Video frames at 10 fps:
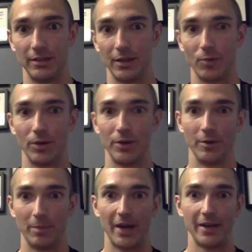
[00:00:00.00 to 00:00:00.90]
like what
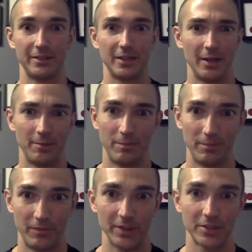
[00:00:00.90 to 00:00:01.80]
your body type
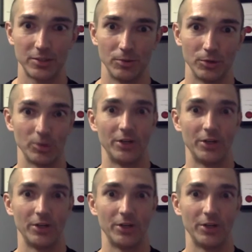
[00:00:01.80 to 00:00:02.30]
fits towards,